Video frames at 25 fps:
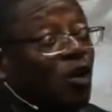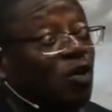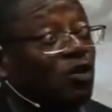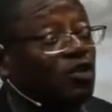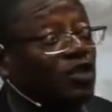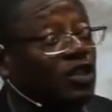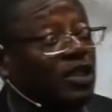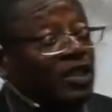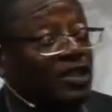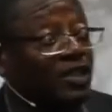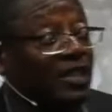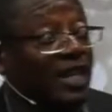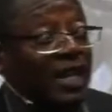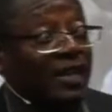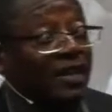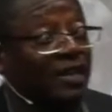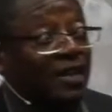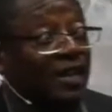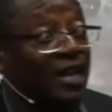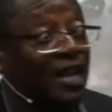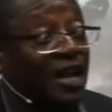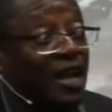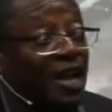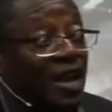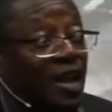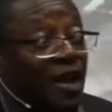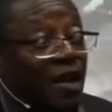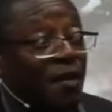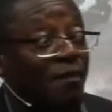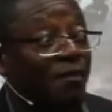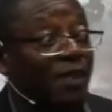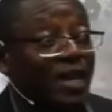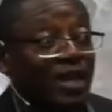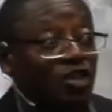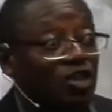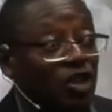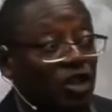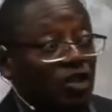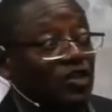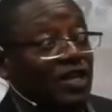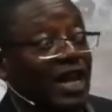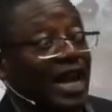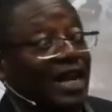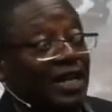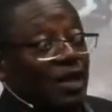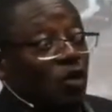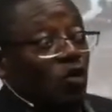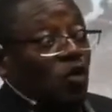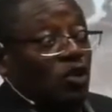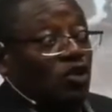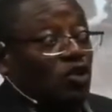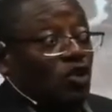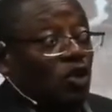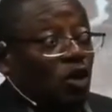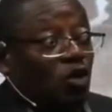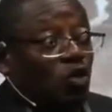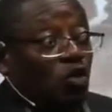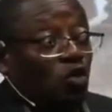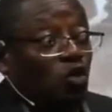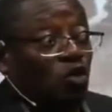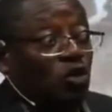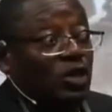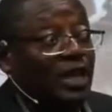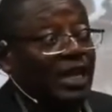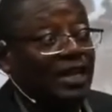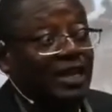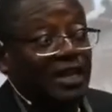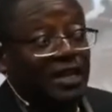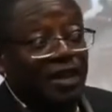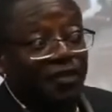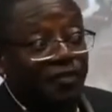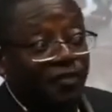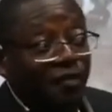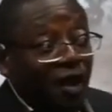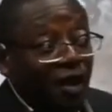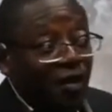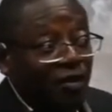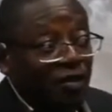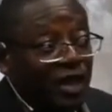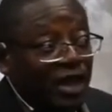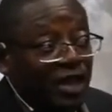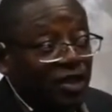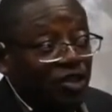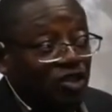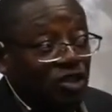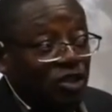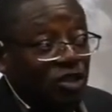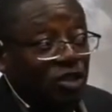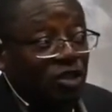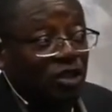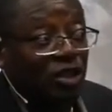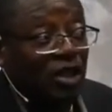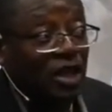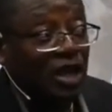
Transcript: consistent, but just that it was not rooted in the foundation.